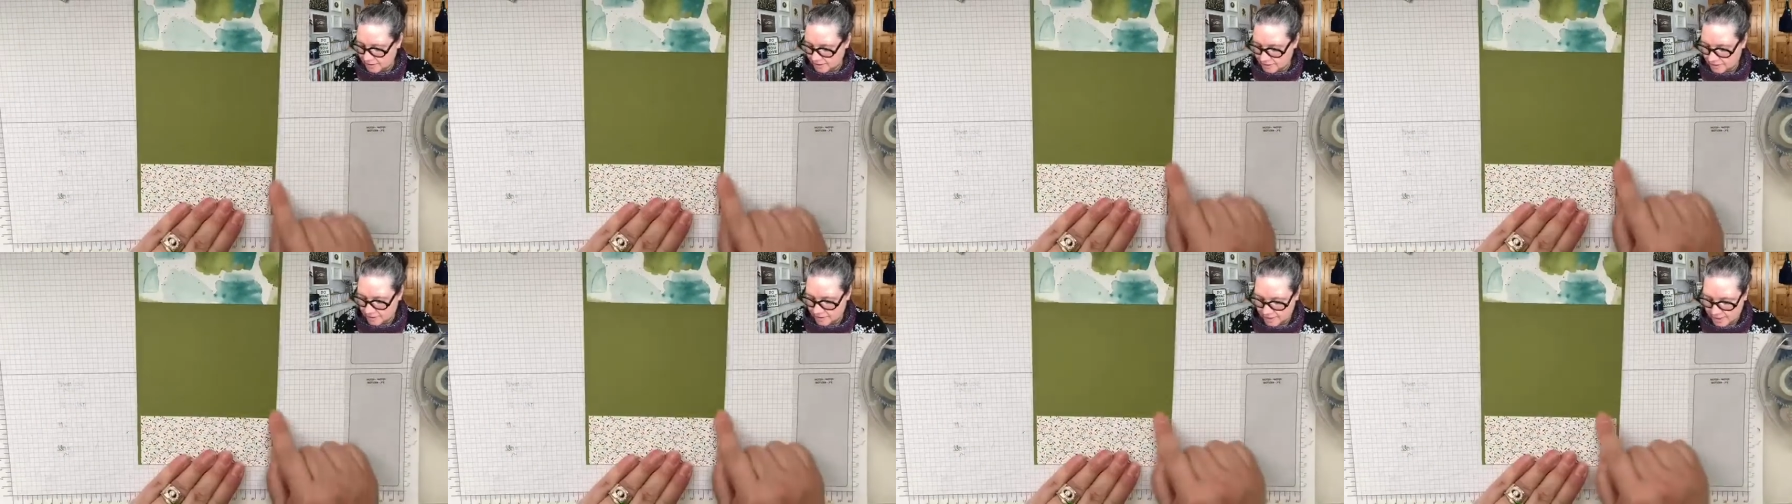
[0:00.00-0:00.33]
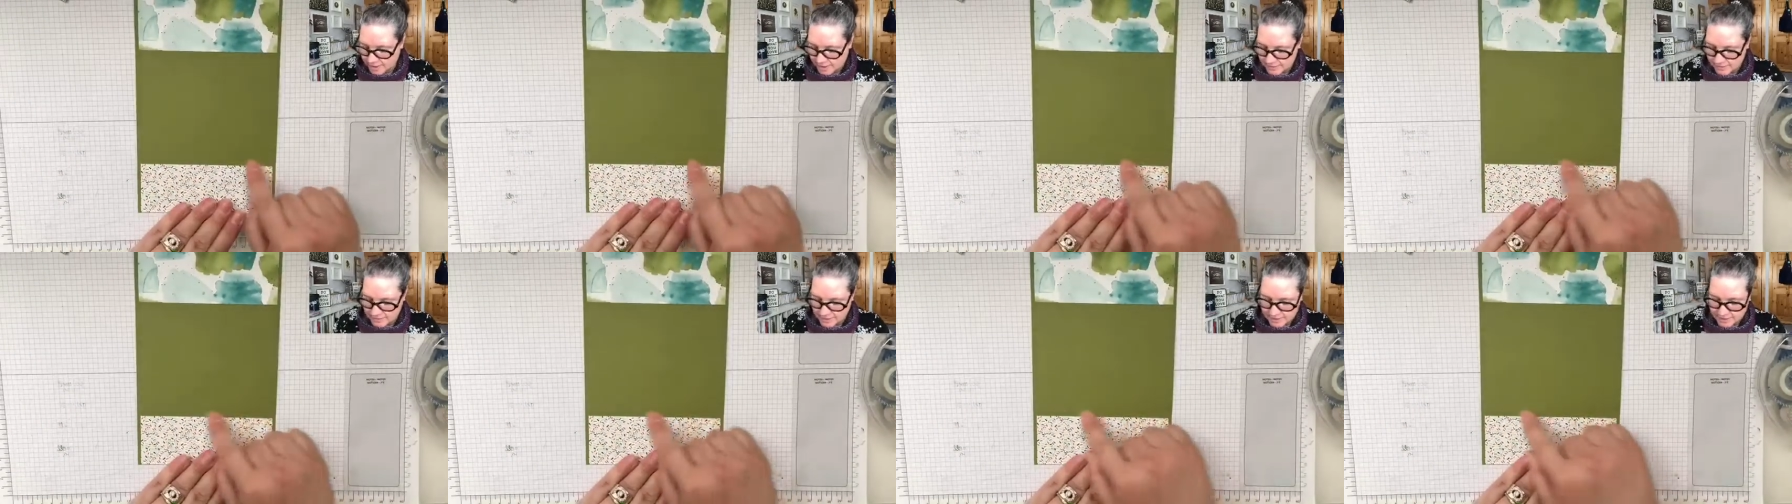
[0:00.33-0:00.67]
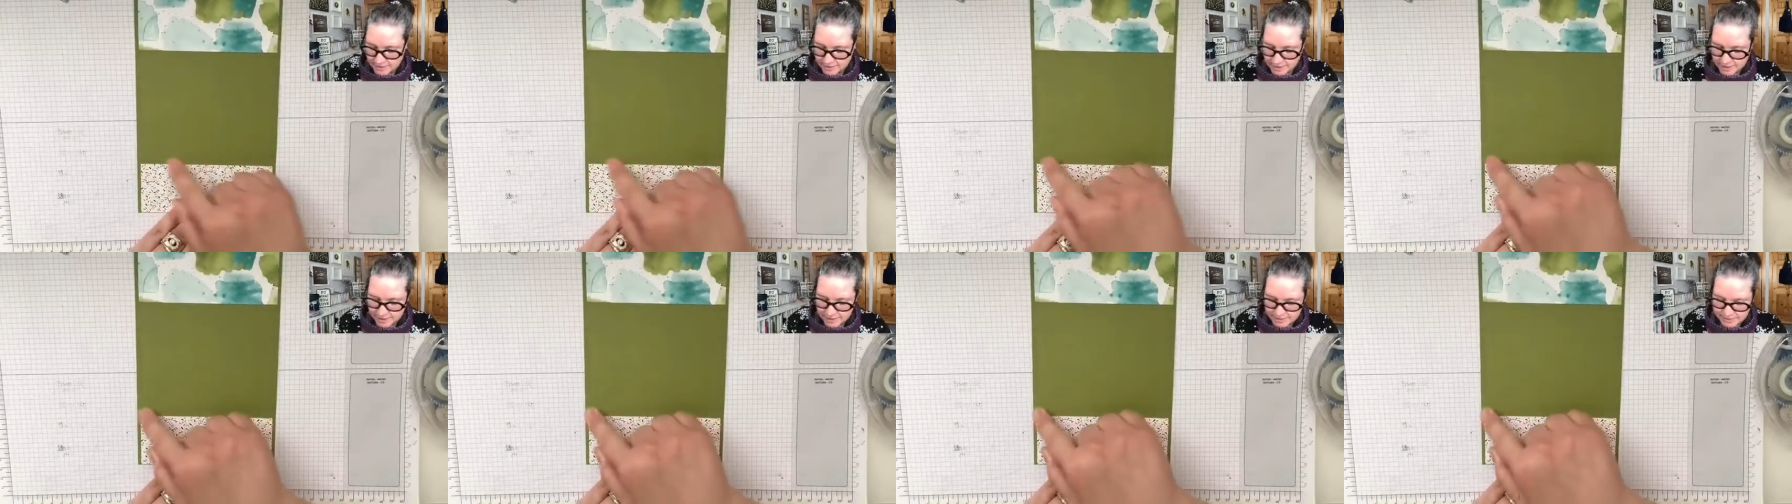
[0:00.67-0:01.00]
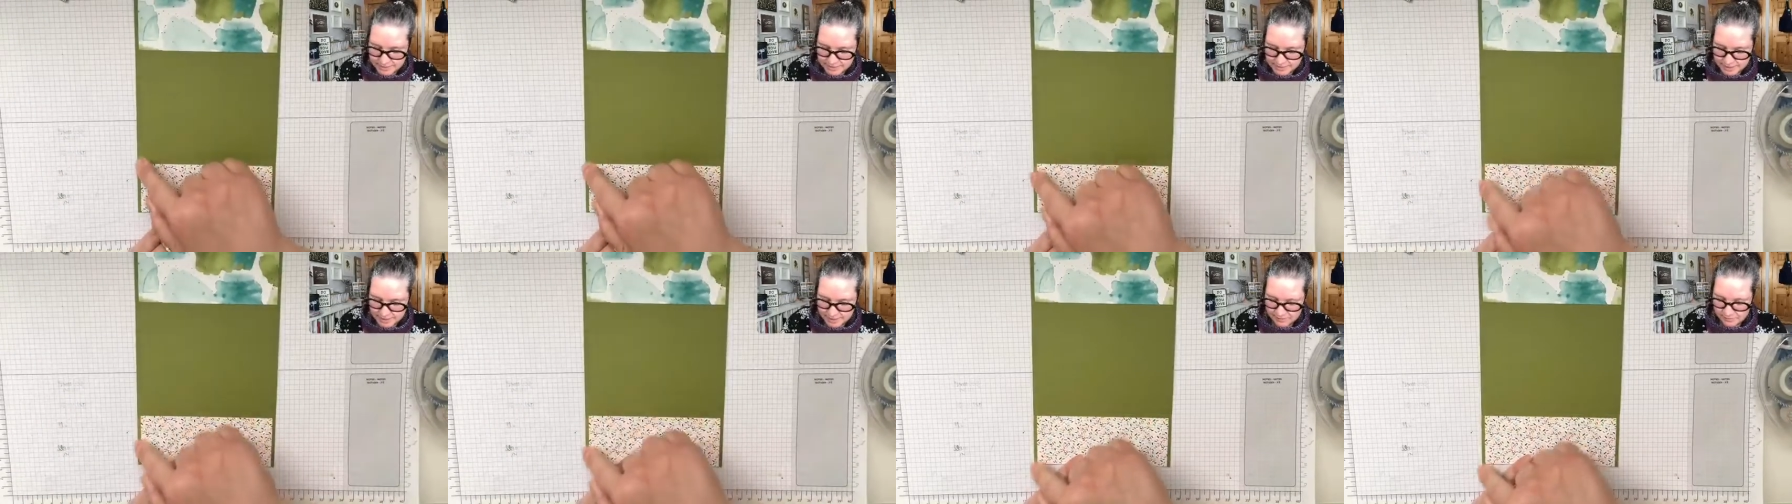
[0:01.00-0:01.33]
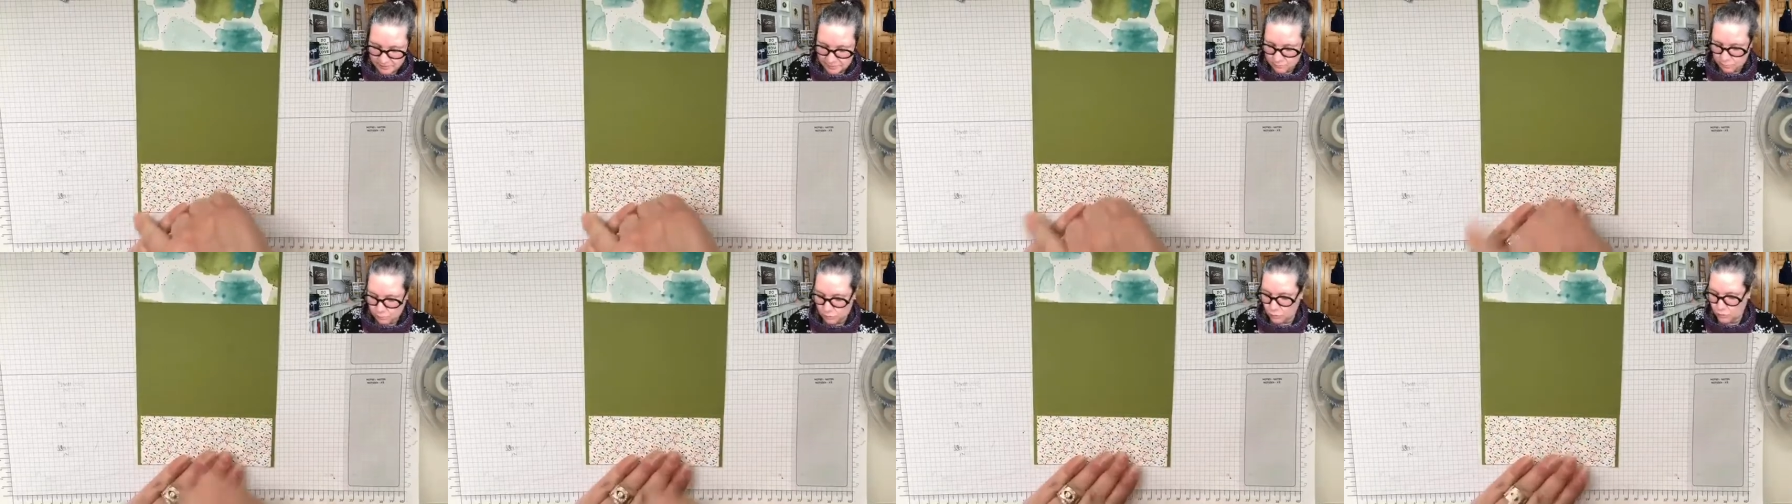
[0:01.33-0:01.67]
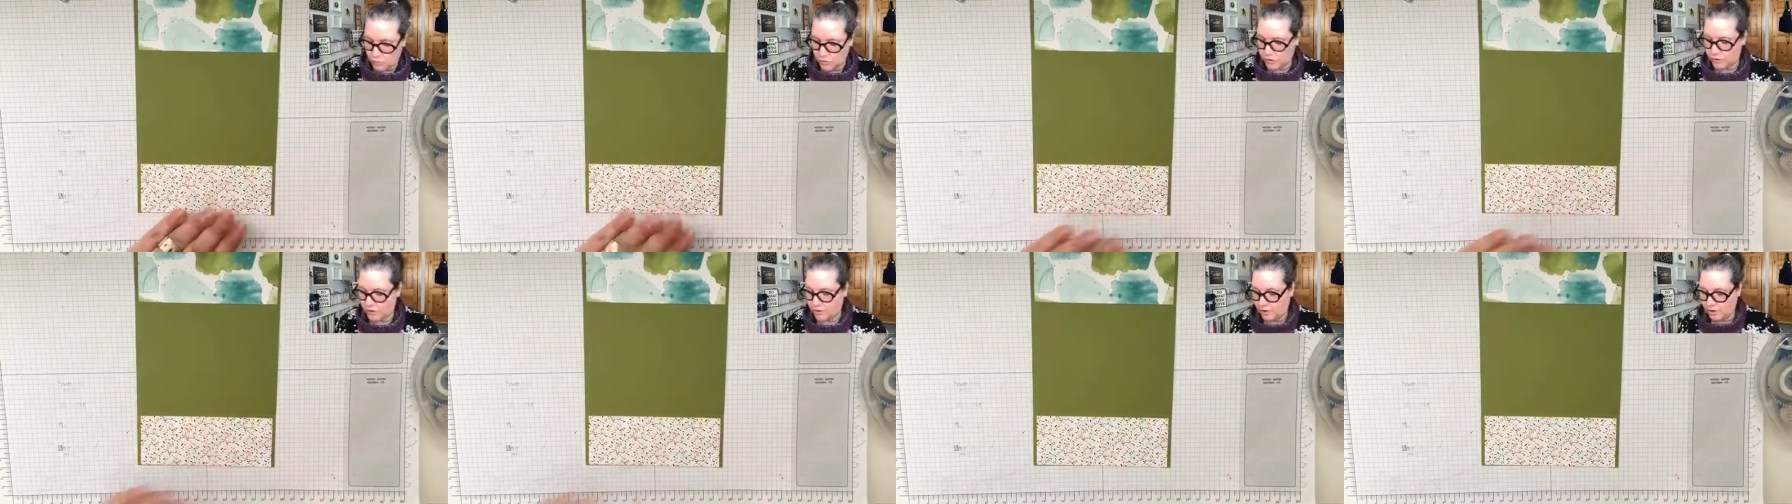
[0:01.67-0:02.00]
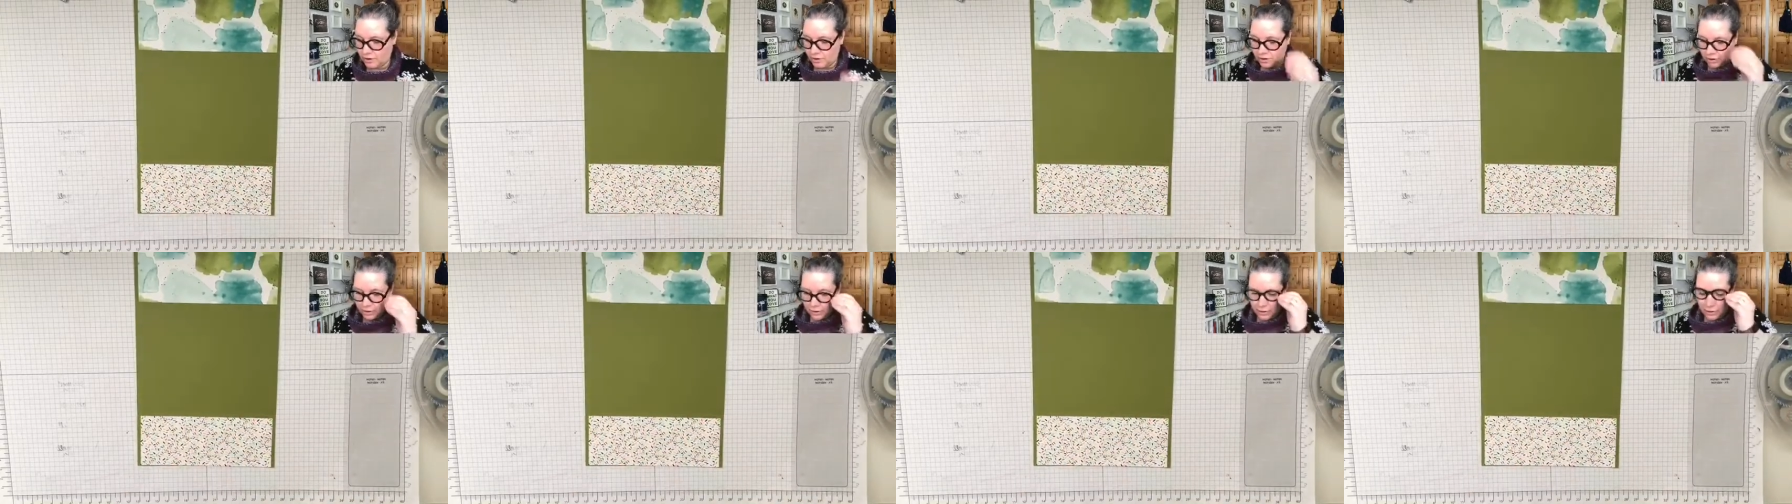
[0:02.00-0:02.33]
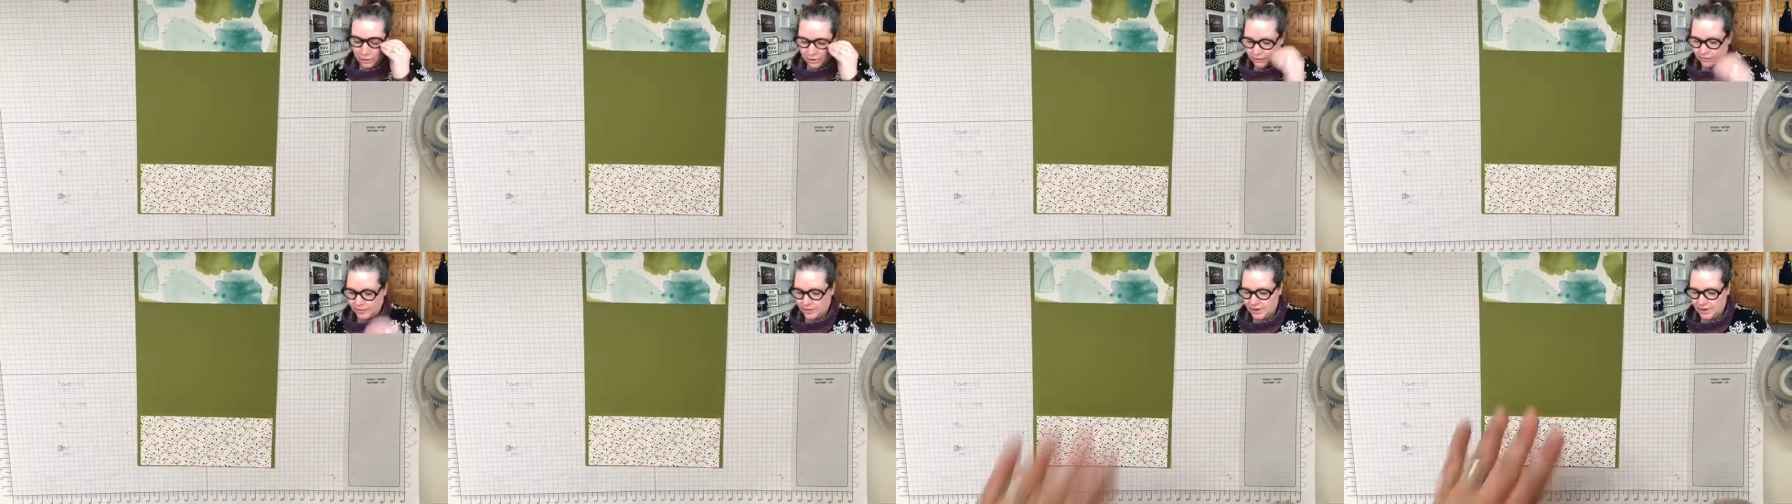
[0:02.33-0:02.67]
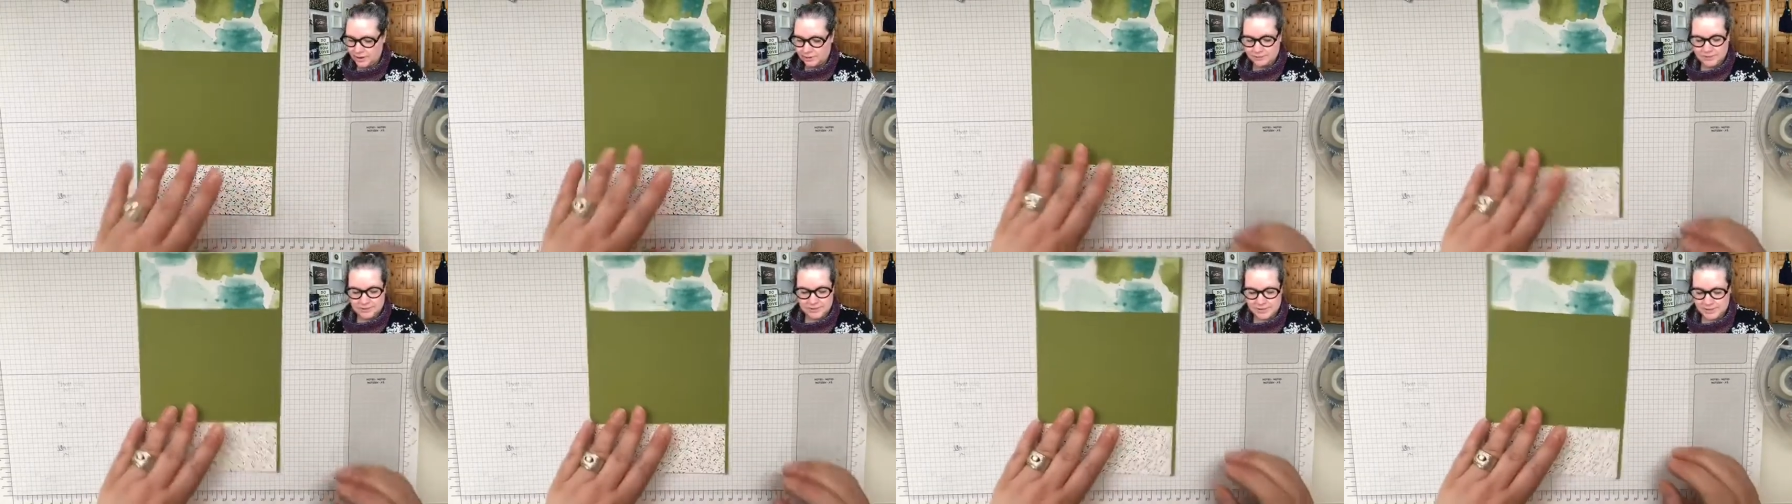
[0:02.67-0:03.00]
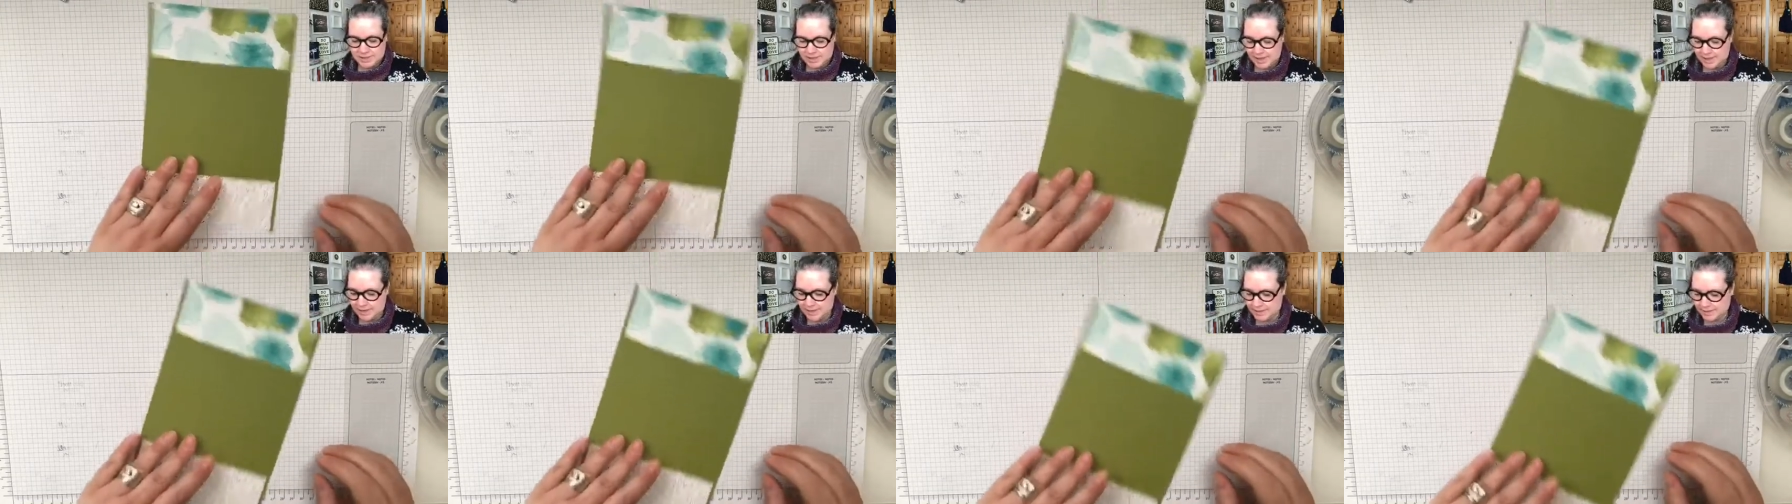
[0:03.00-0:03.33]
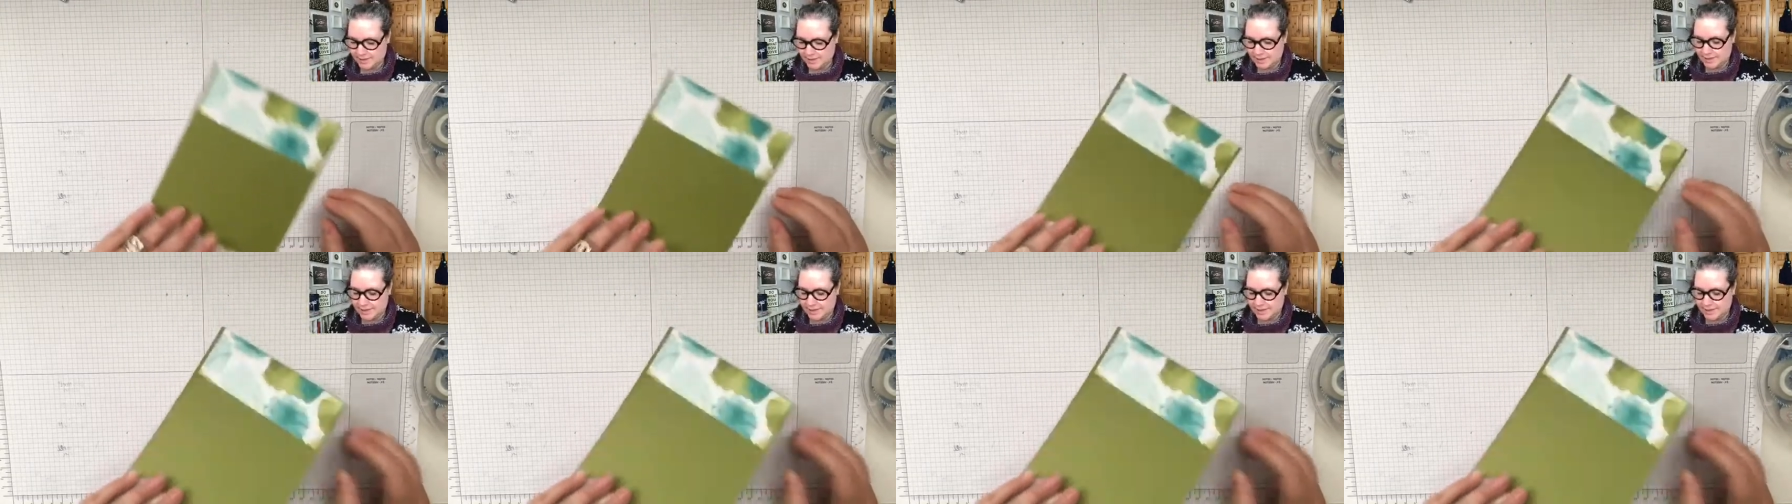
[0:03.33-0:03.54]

so that it has a nice even border all along the outside.